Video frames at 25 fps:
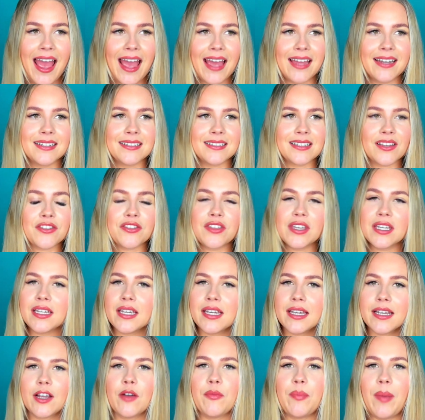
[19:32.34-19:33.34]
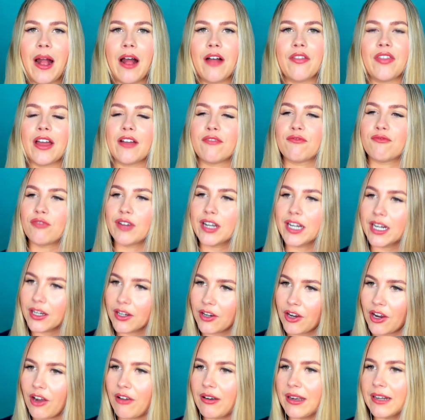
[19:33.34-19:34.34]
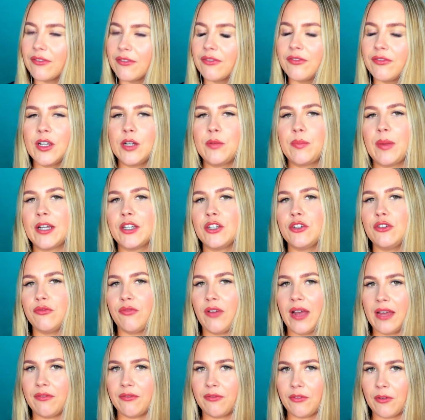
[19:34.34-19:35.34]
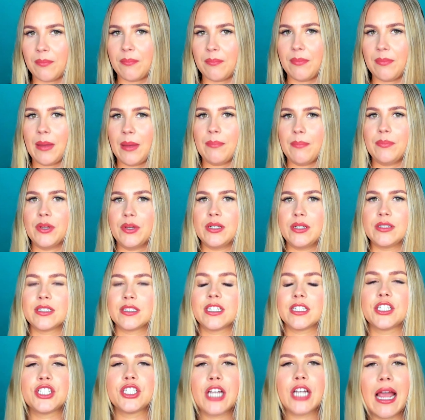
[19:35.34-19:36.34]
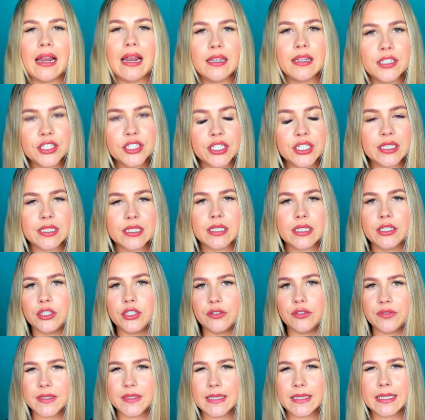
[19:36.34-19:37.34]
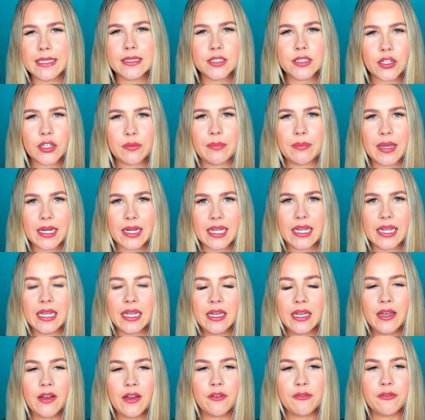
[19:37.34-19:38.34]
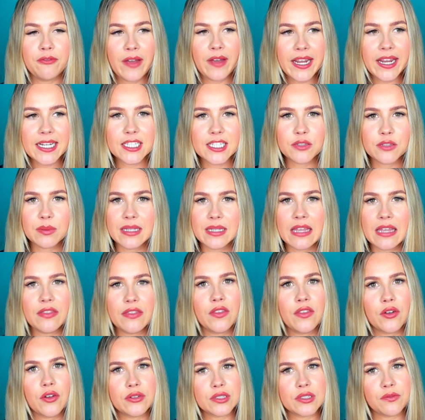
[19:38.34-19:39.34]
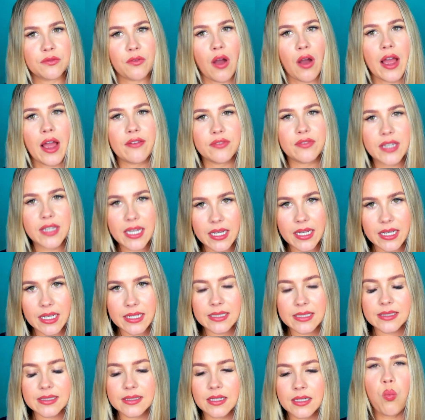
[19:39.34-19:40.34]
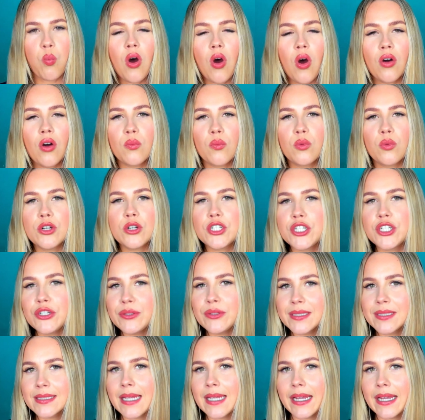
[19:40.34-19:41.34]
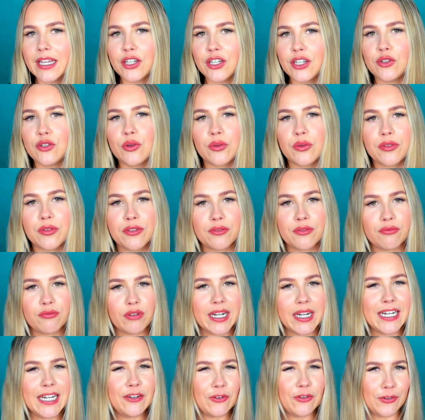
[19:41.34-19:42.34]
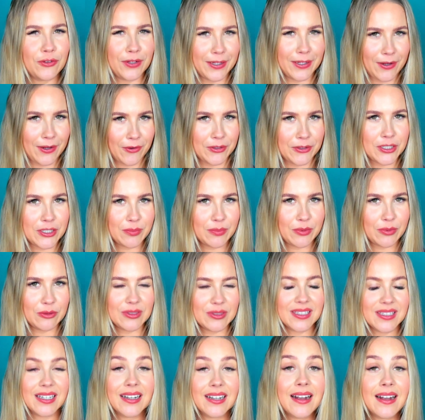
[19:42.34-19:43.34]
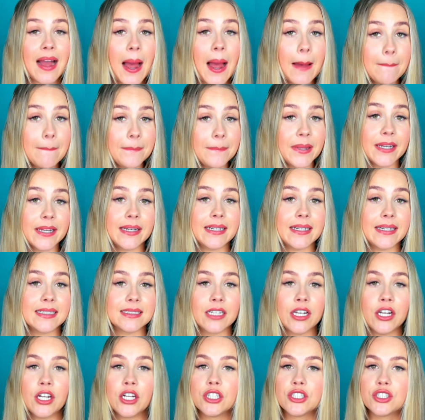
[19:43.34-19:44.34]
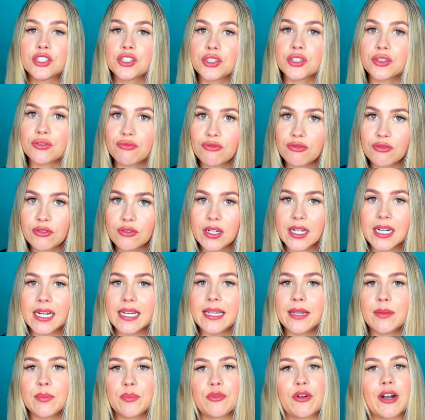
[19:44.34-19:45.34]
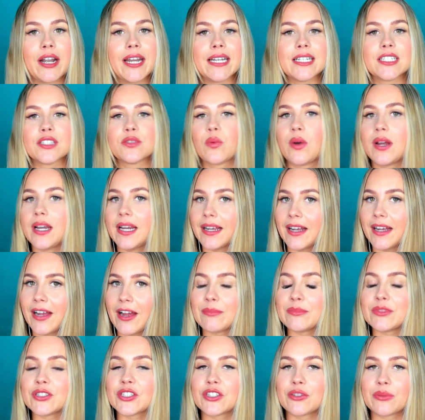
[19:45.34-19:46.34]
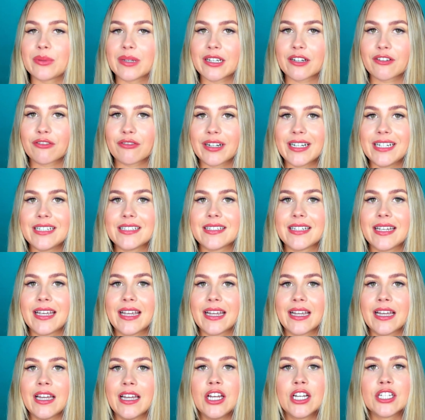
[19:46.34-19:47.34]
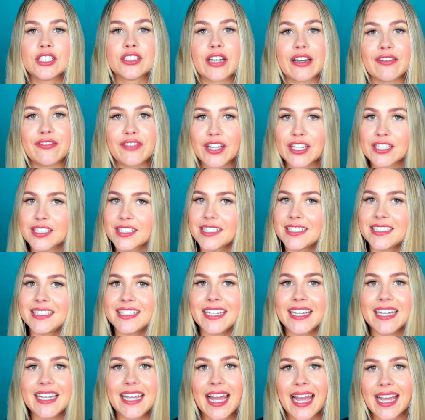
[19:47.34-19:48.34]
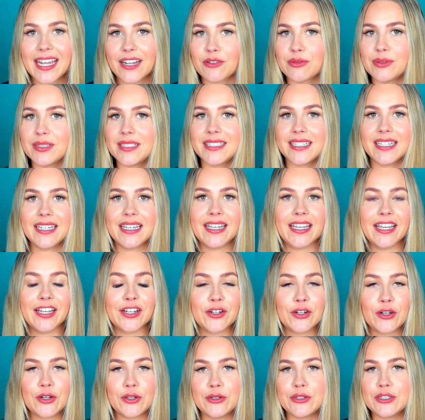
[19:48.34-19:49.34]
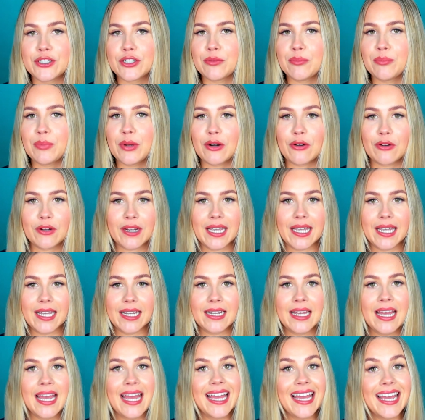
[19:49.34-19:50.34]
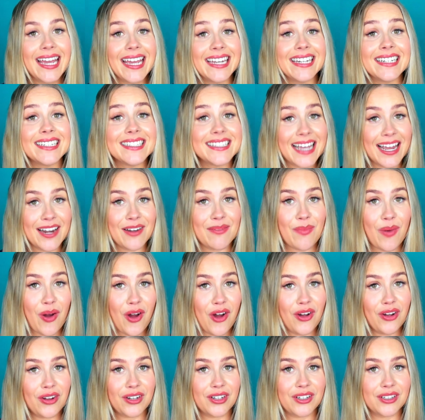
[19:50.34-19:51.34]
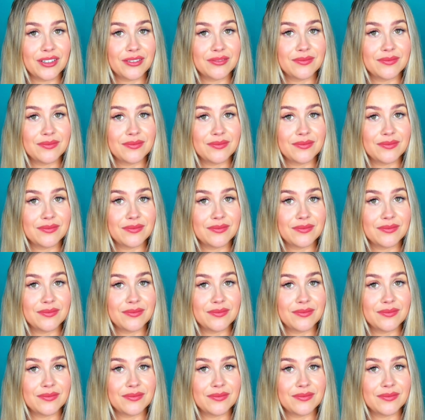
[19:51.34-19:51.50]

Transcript: And thinking about that reoccurring feedback you've had from members, the challenges that you've seen so many face within those 5 years, what would you say are your 3 non-negotiables that companies should really embrace when it comes to increasing diversity, equity, inclusion, belonging in Denmark?